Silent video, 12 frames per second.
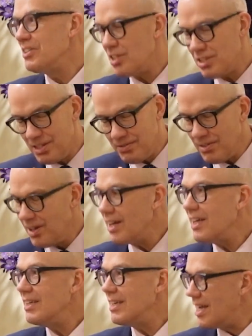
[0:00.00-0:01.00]

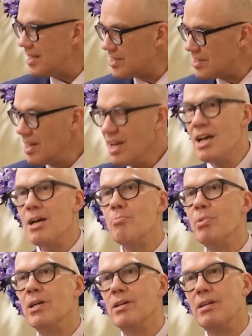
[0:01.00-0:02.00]
Justify, yes. Yeah.
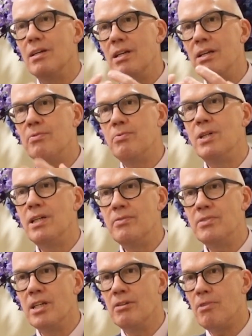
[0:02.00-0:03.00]
But if we
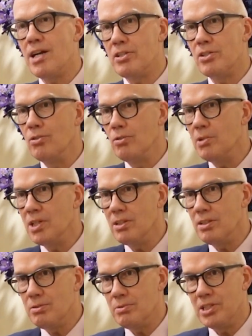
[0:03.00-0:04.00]
lived in a rational
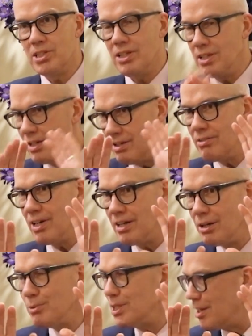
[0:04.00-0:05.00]
world, which I
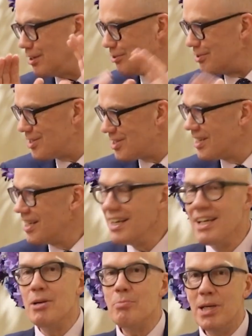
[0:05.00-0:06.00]
know we don't,
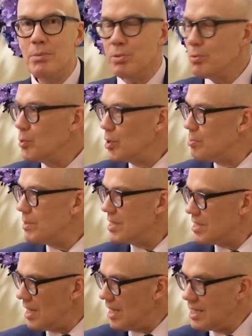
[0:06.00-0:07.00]
people would be
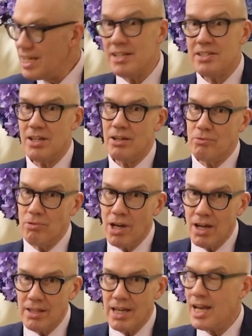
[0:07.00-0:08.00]
saying, yes, I'd
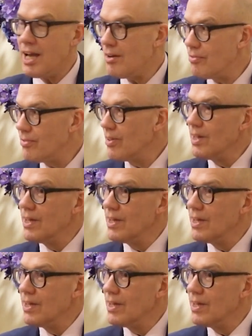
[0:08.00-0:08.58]
rather have